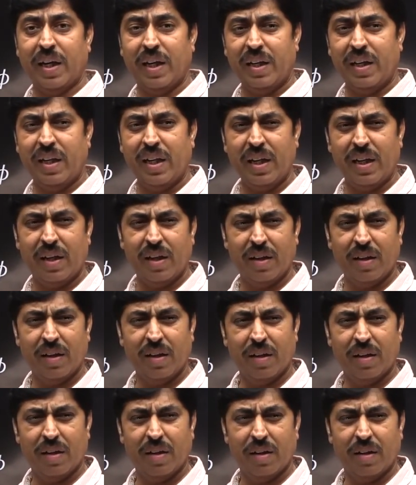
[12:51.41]
and t,
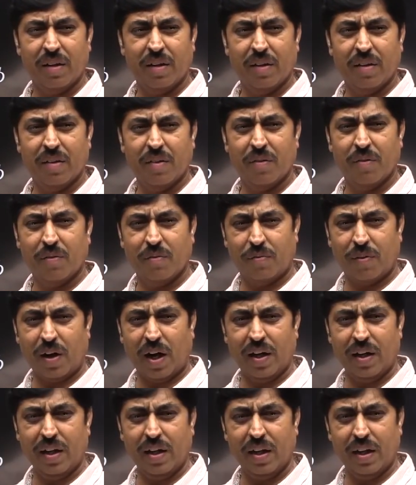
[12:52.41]

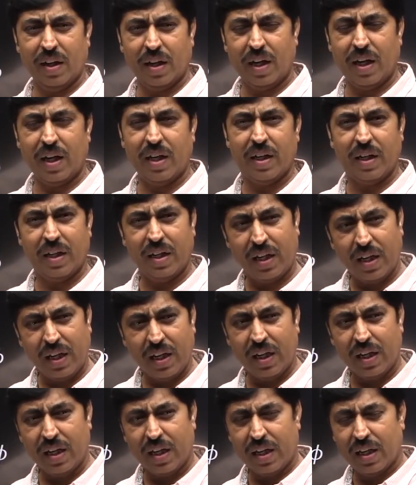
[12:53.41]
phi and
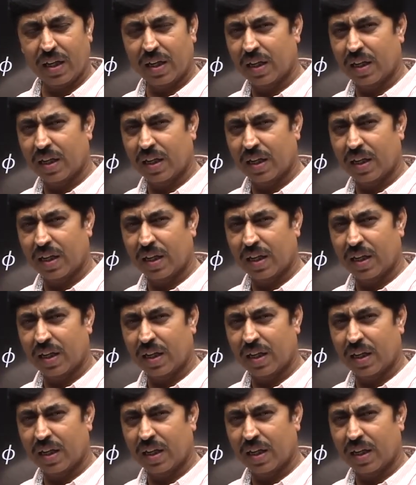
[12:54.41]
t.